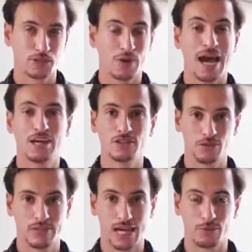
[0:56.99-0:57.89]
So how do you
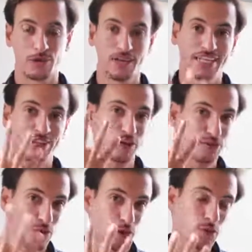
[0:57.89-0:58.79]
do that? Well, here are
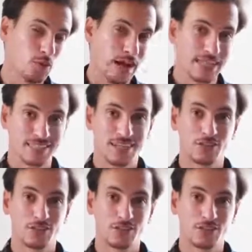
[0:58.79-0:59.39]
4 ways